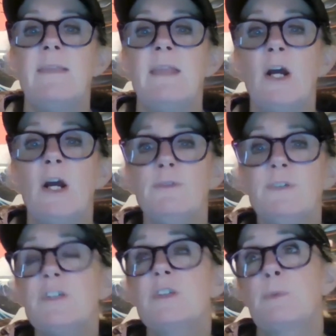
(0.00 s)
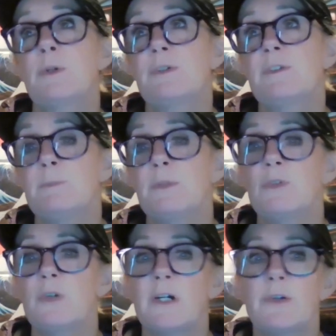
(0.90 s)
and they often experience
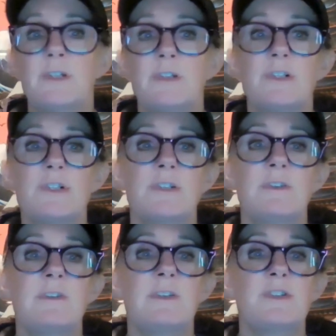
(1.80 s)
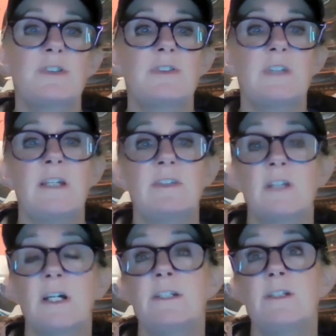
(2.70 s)
mental health conditions such as
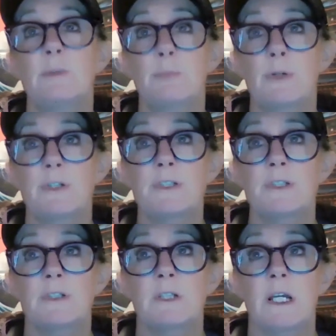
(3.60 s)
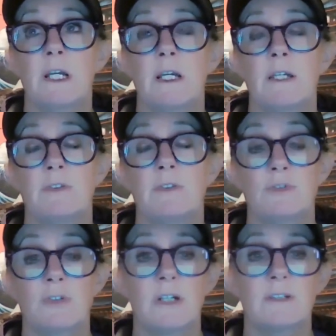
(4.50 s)
anxiety, depression, and
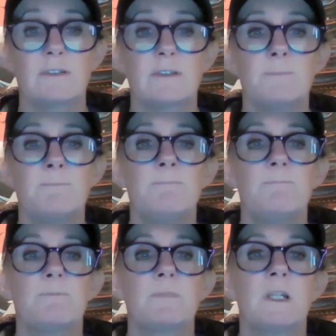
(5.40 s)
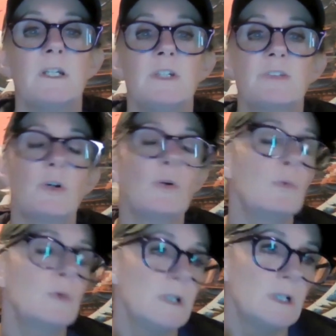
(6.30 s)
stress.
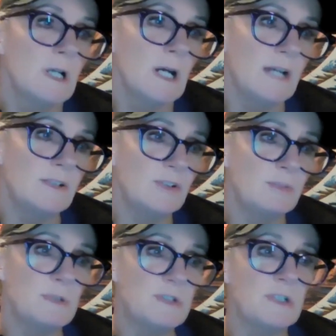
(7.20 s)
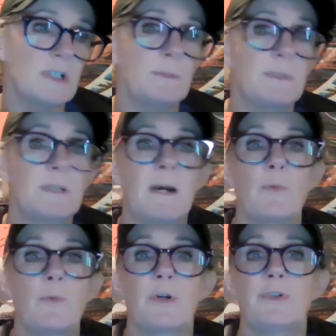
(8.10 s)
So I just mentioned a little bit about
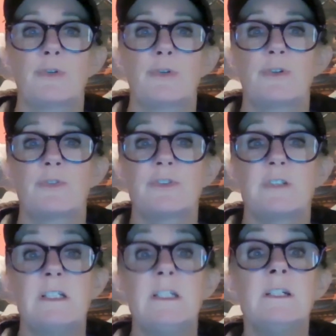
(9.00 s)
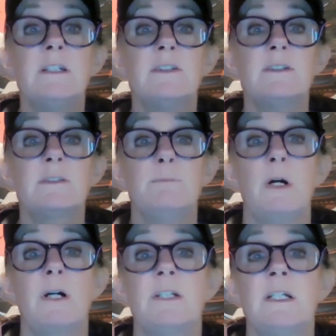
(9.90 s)
what neurodiversity is,
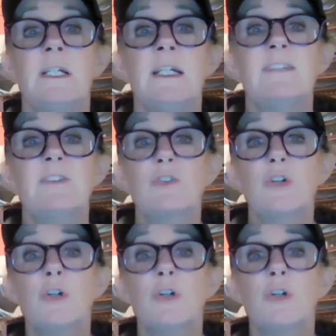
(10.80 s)
but it's a